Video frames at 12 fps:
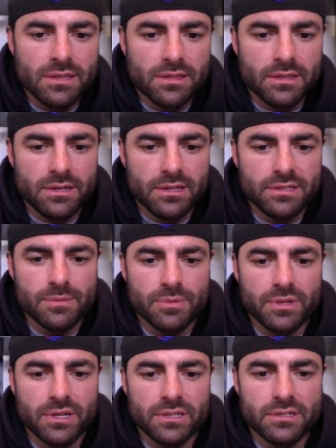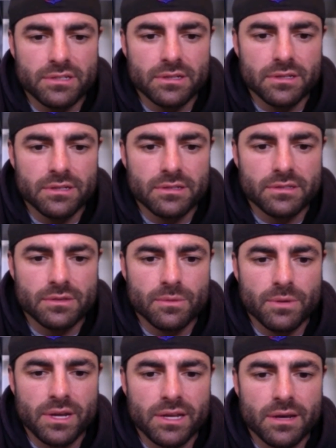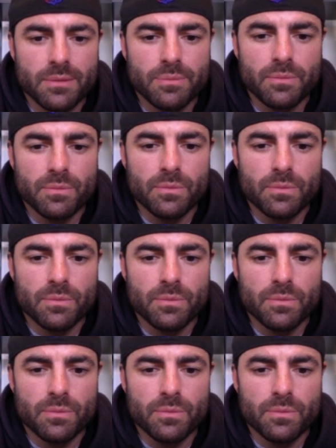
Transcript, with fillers: the discipline to to wake up